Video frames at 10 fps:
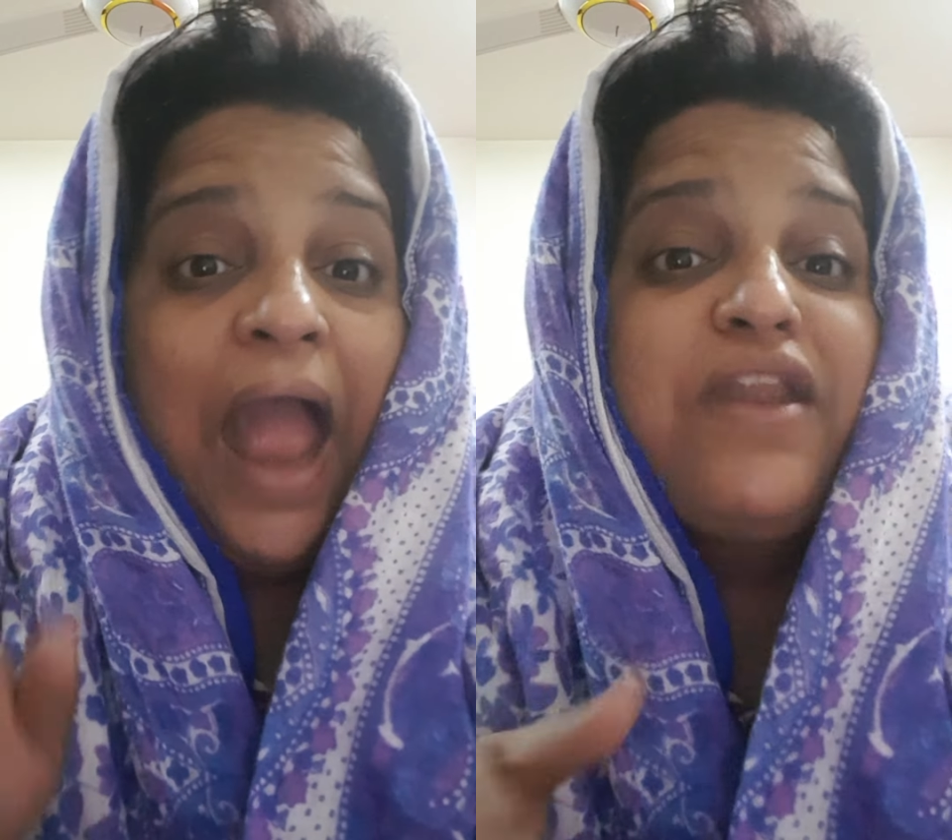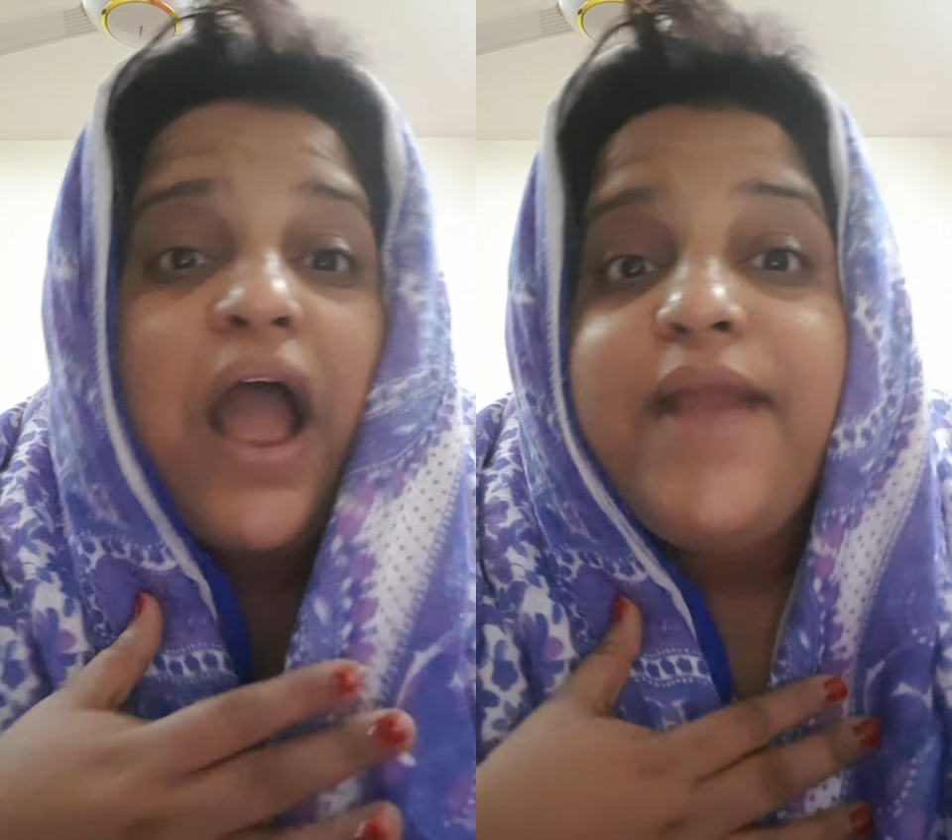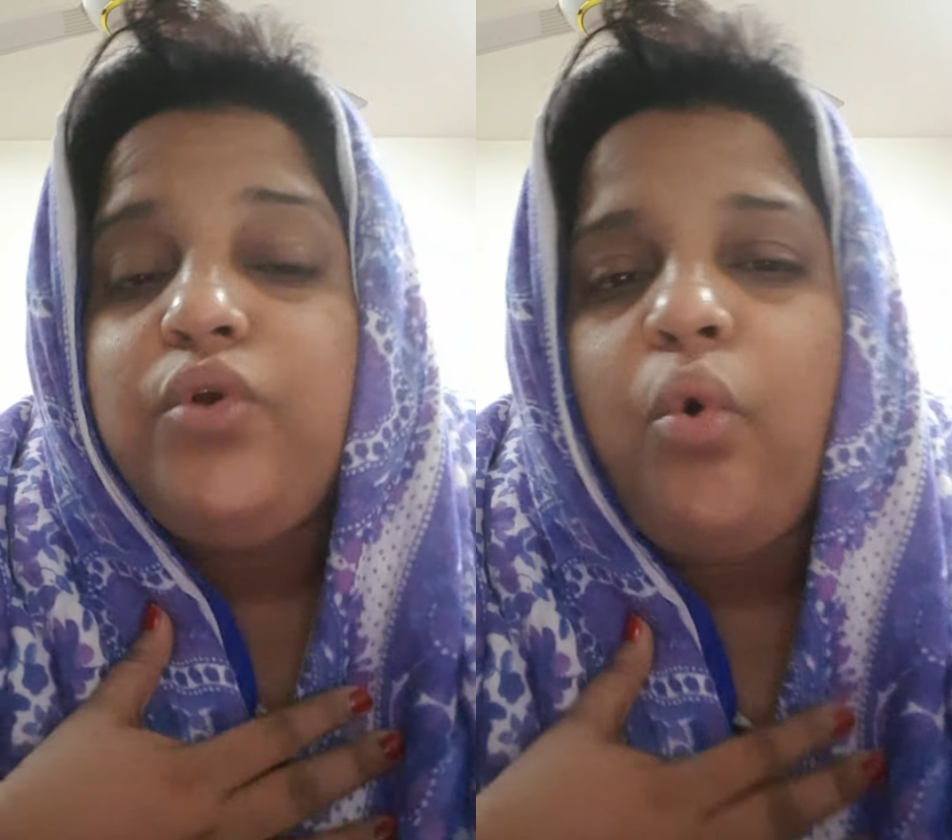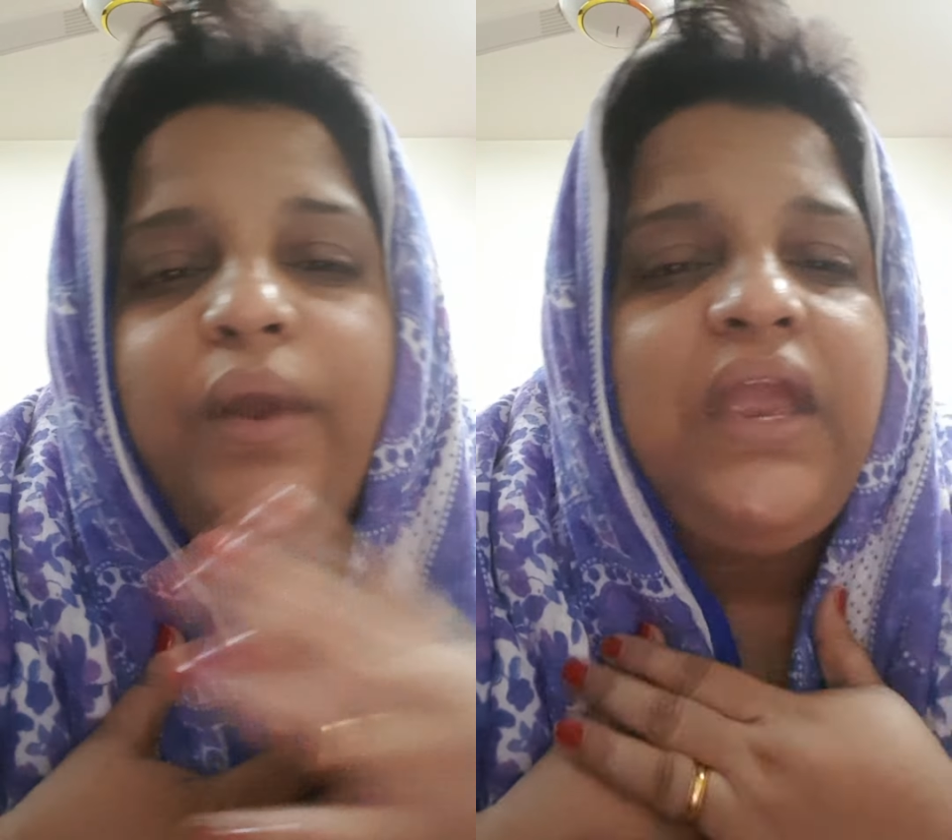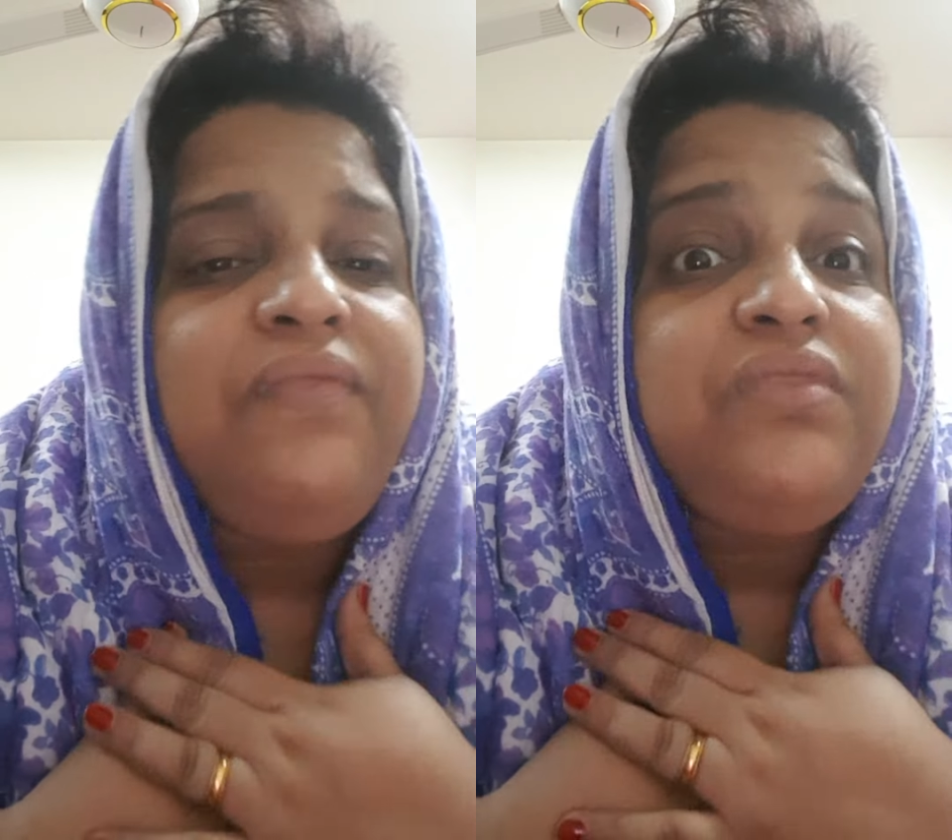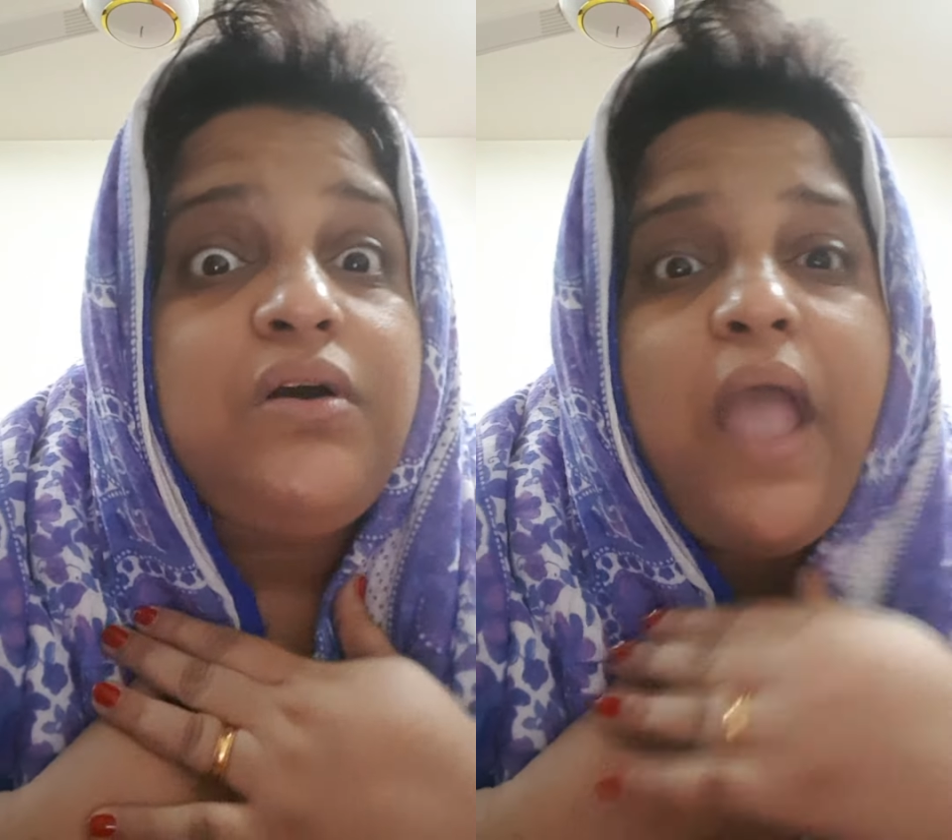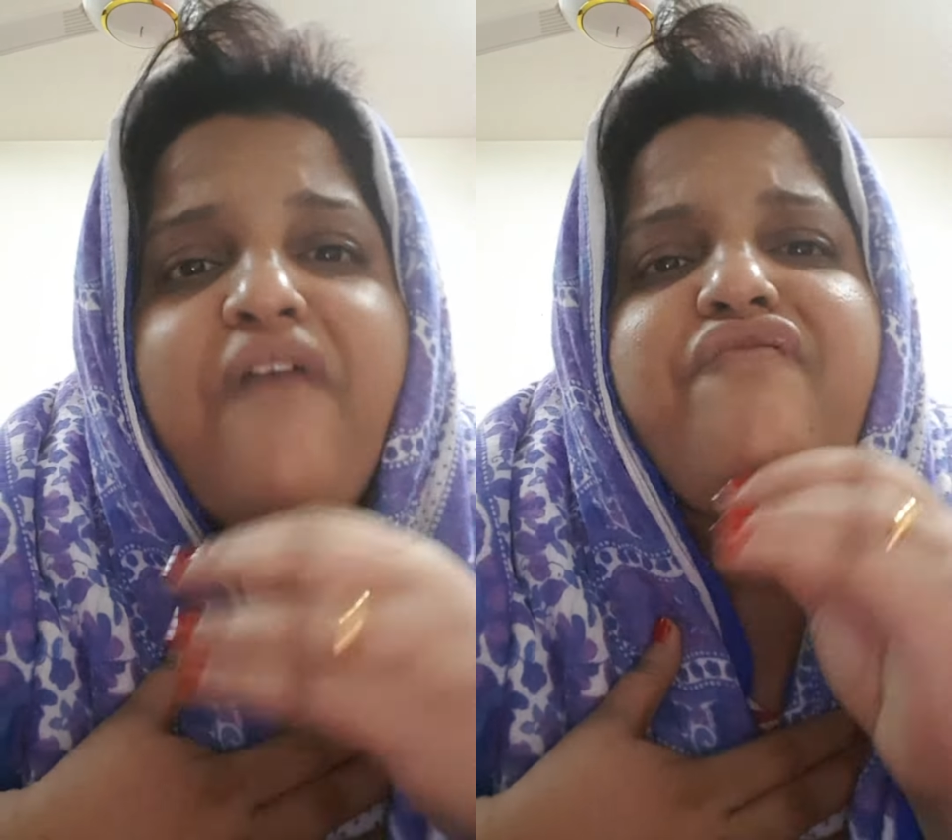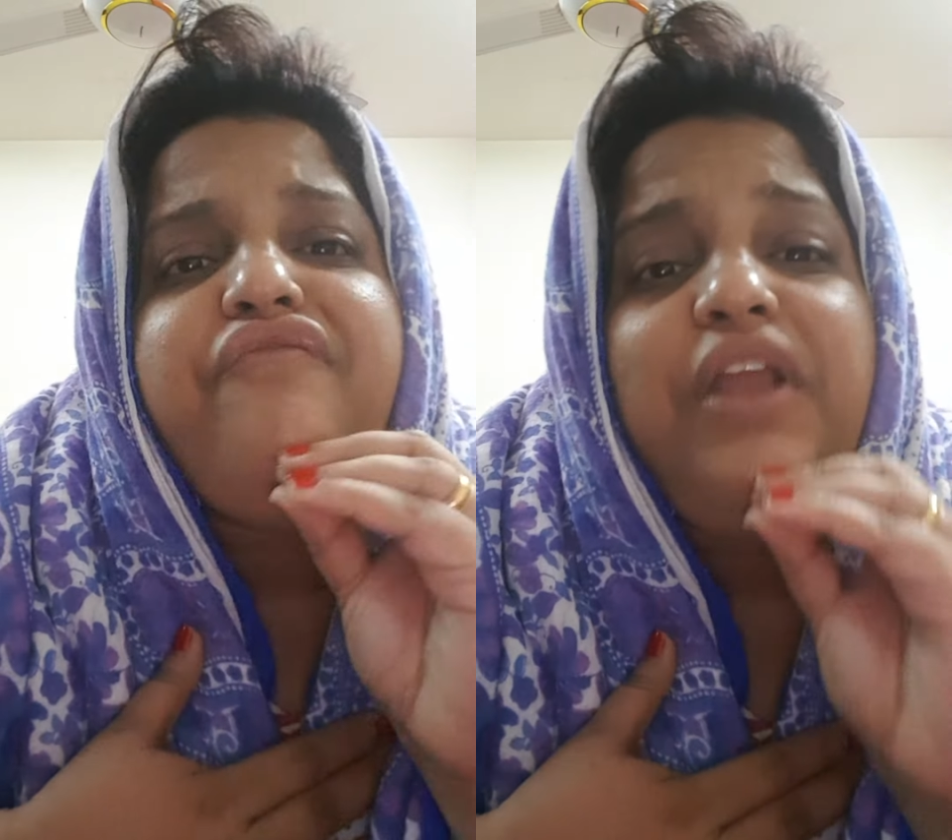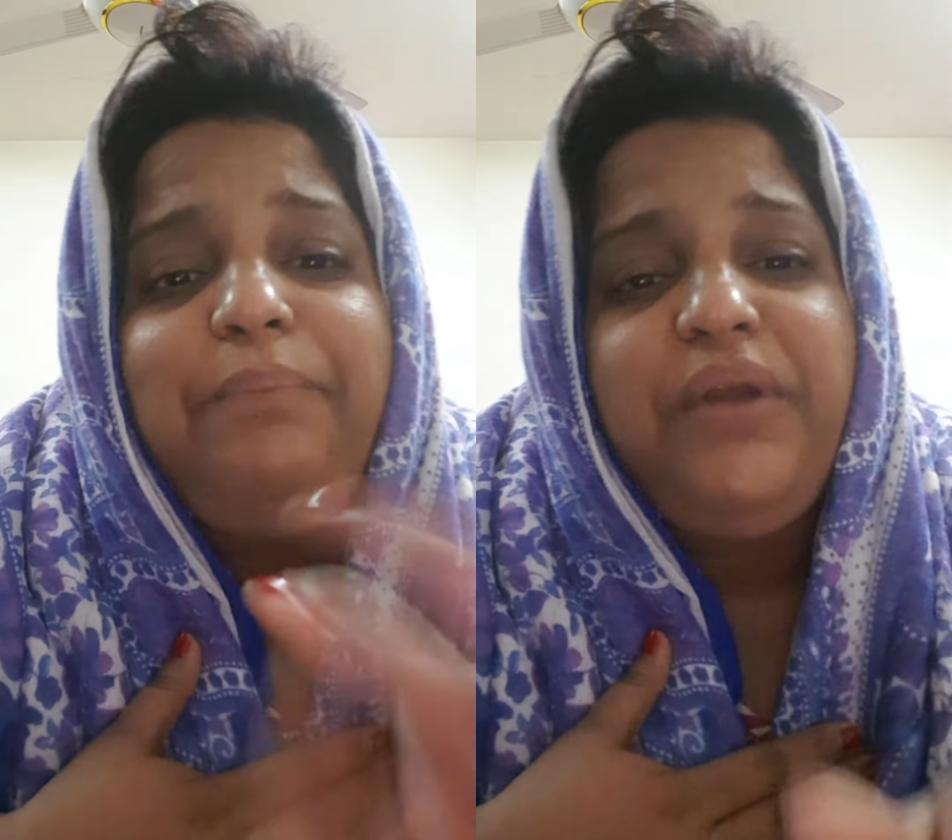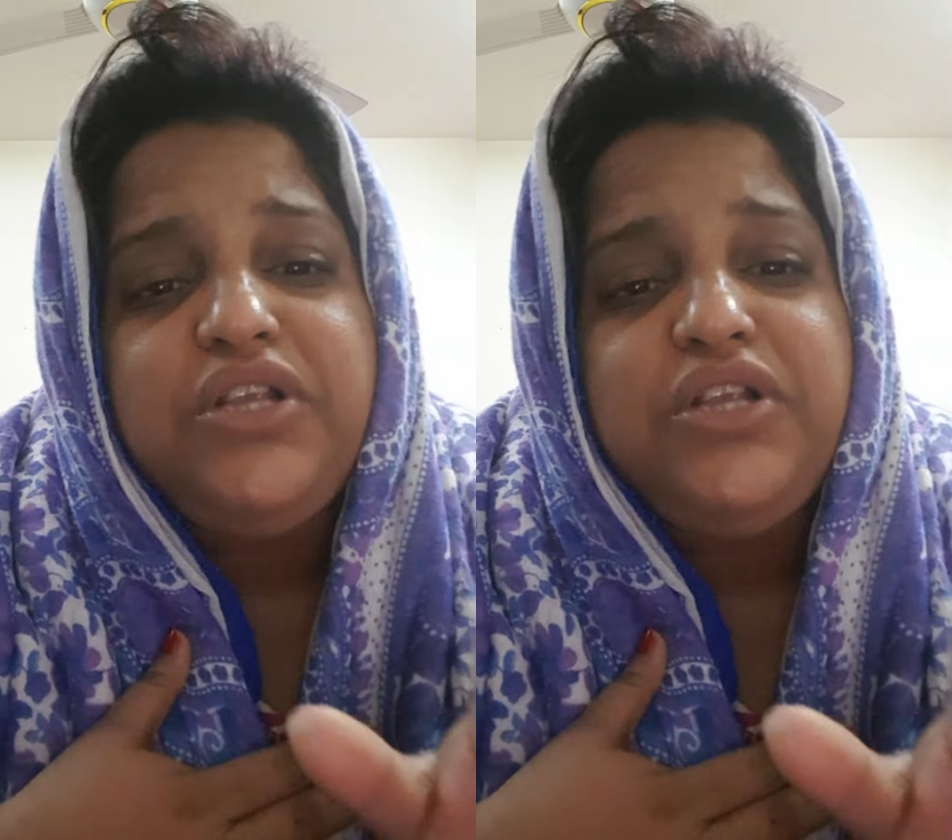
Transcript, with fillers: And I going in the every